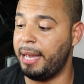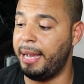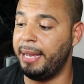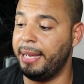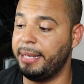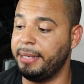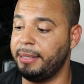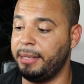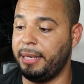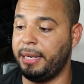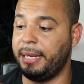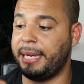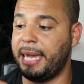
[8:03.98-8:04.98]
and
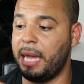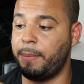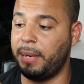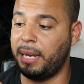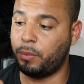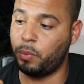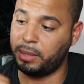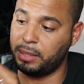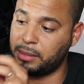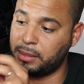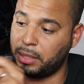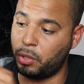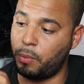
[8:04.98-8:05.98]
it came like with
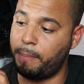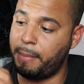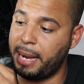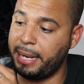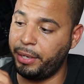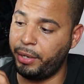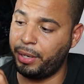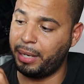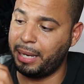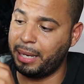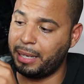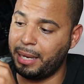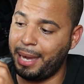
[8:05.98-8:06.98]
these little minor
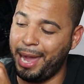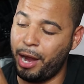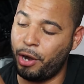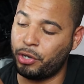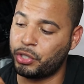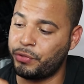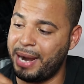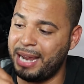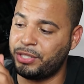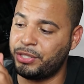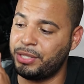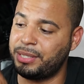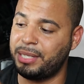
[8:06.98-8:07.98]
like hair
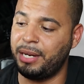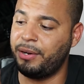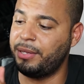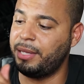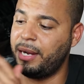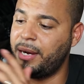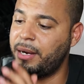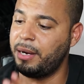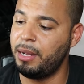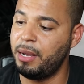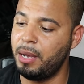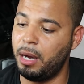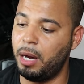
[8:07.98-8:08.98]
scratches here and there.
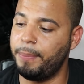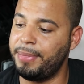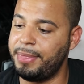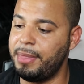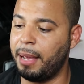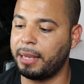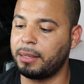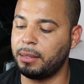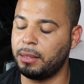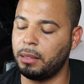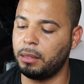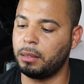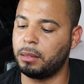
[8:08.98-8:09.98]
Like,
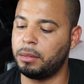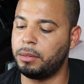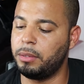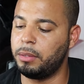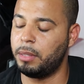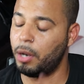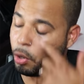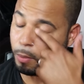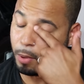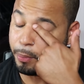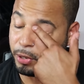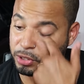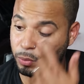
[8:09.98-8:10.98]
the
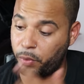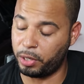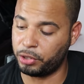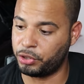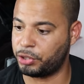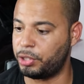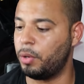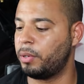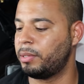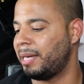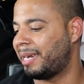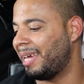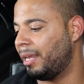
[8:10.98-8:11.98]
normal person wouldn't just know,
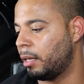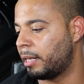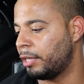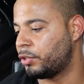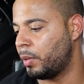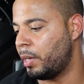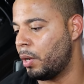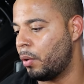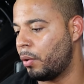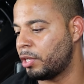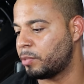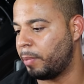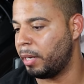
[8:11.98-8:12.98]
they can't look at you and
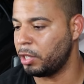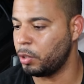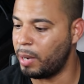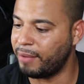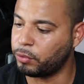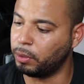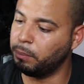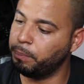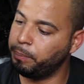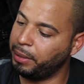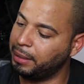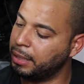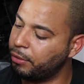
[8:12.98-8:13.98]
notice, but you have to
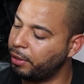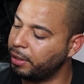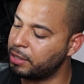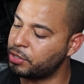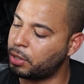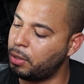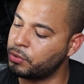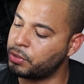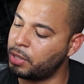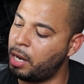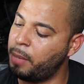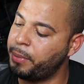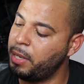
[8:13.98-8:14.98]
be literally this close
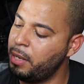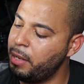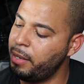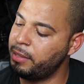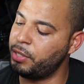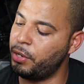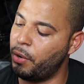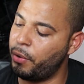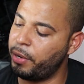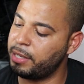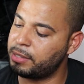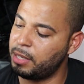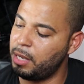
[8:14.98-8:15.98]
up to
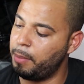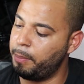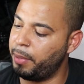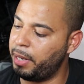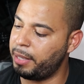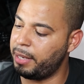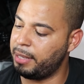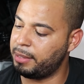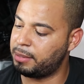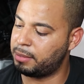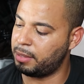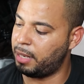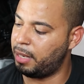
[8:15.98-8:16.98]
notice. But
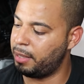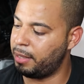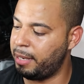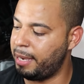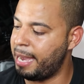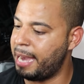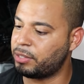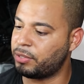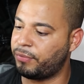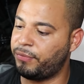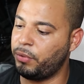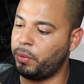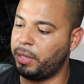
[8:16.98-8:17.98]
it's it has a
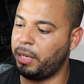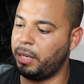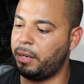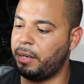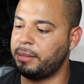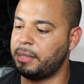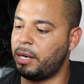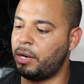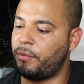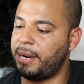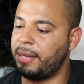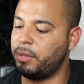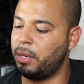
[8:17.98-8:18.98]
few here, and then
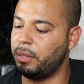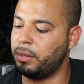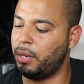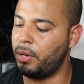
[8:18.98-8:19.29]
around the